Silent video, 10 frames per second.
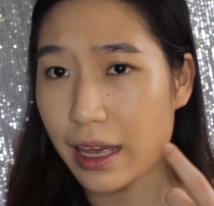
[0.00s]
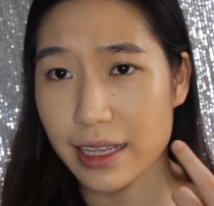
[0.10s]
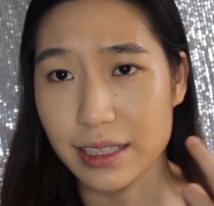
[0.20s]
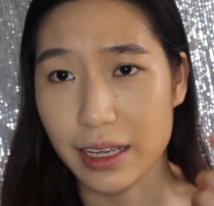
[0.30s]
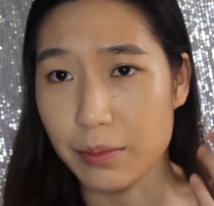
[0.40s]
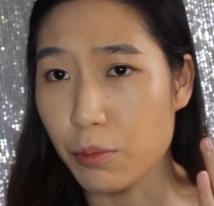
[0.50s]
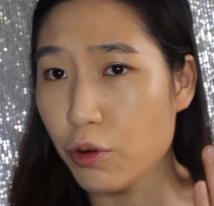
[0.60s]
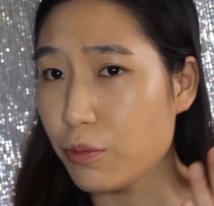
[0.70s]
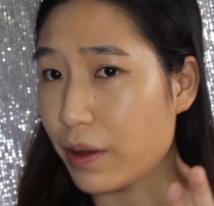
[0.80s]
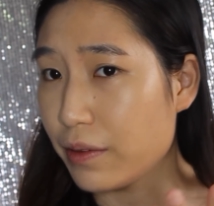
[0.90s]
as I
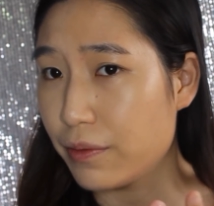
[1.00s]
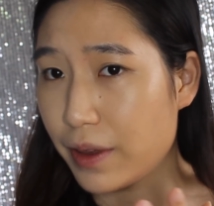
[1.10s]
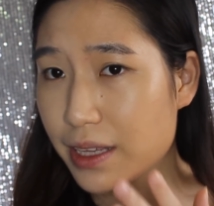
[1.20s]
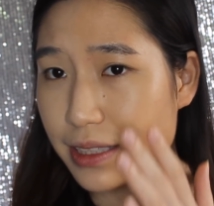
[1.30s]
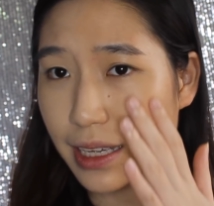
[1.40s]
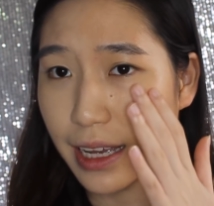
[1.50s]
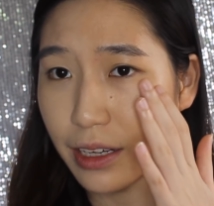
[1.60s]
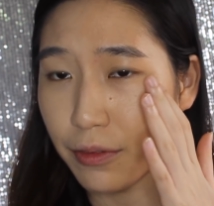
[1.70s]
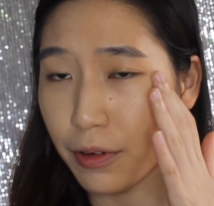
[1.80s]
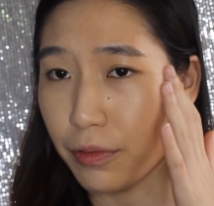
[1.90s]
move my face, it
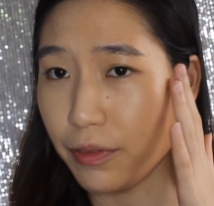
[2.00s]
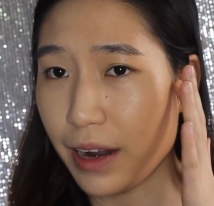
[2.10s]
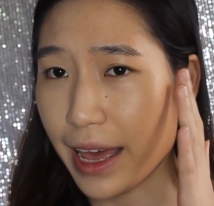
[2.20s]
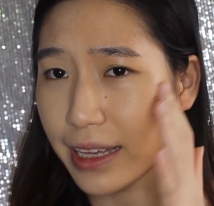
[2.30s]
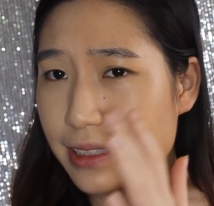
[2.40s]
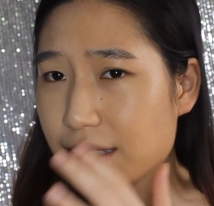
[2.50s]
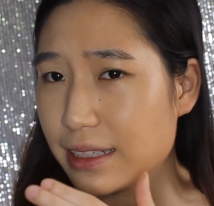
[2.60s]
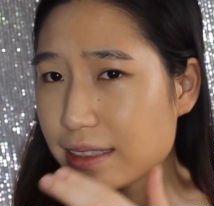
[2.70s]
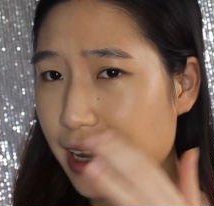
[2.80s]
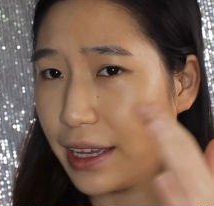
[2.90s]
kind of reflects
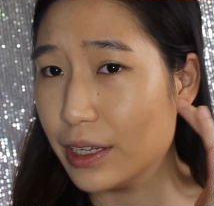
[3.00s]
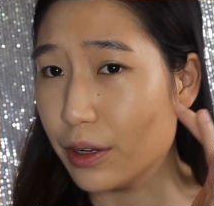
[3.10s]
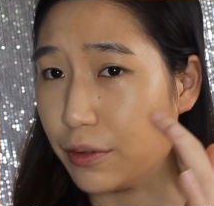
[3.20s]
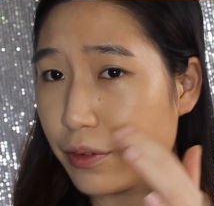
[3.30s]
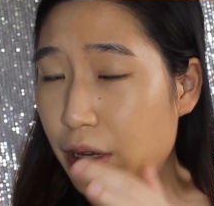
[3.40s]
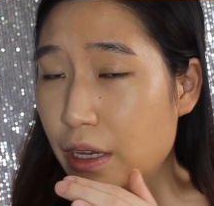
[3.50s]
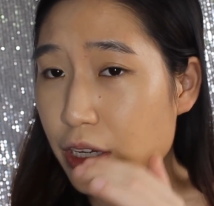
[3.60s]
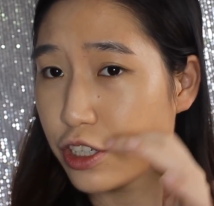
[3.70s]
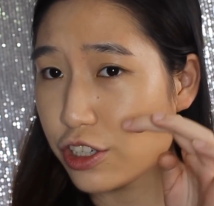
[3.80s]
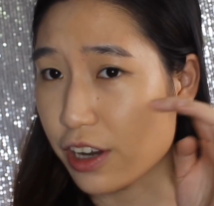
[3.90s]
this kind of
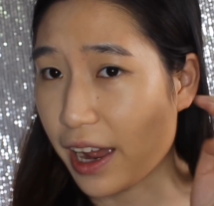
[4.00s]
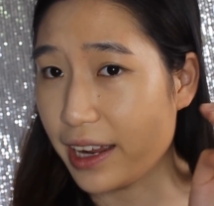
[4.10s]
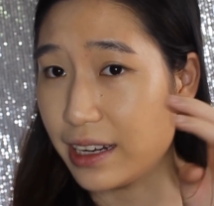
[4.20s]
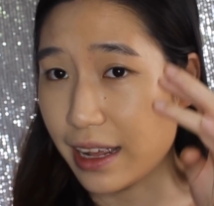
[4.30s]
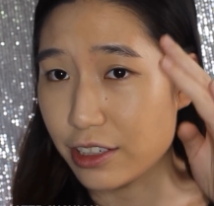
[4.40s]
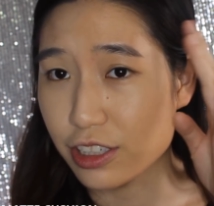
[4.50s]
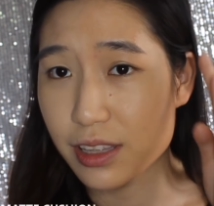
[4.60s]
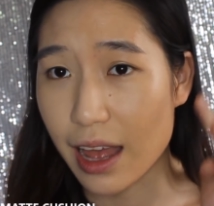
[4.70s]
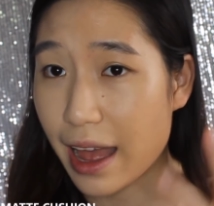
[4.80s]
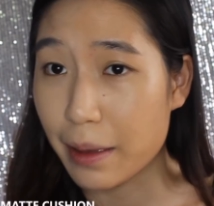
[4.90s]
shine at
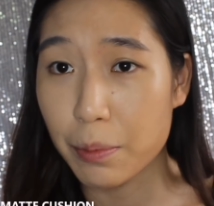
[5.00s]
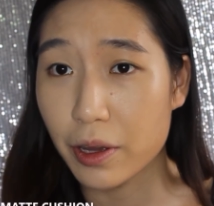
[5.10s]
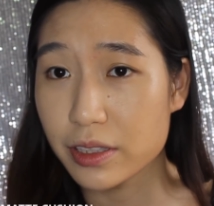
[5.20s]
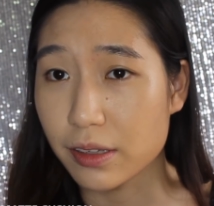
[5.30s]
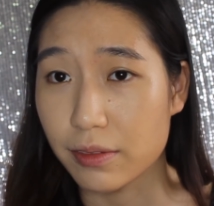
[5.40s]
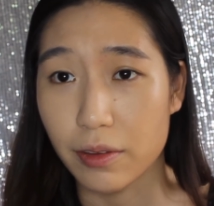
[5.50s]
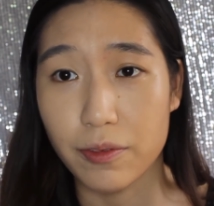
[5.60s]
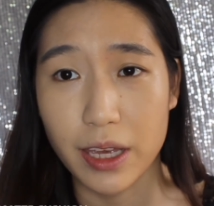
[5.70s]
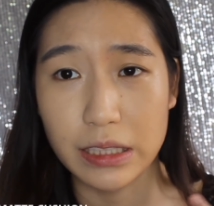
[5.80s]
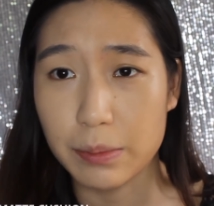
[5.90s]
just the high points of the
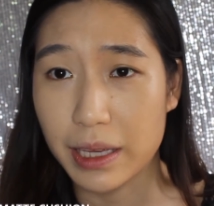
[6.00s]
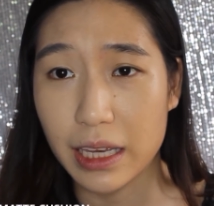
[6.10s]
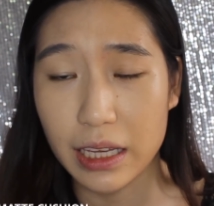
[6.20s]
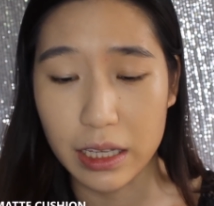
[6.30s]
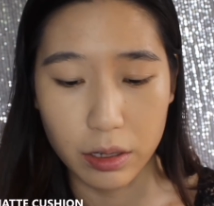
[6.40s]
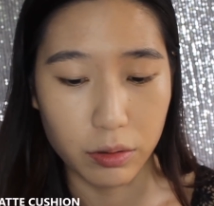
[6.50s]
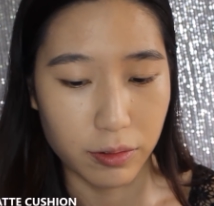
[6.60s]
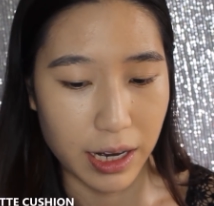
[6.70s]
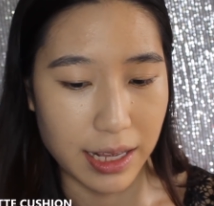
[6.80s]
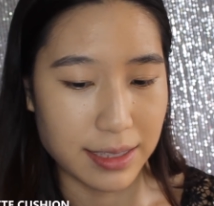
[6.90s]
face, making it look
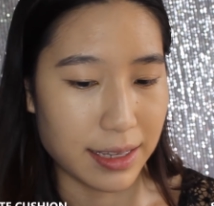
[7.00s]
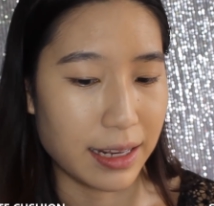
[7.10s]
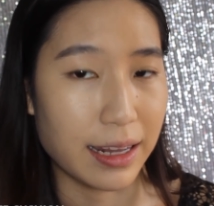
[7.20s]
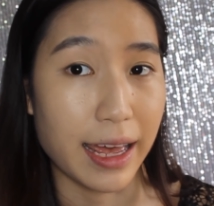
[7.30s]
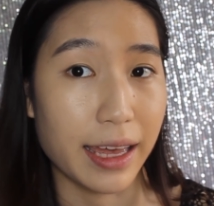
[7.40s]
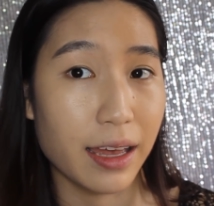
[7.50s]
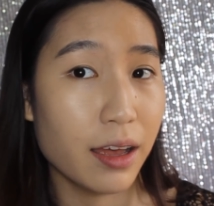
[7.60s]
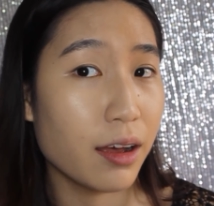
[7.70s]
really skin-like.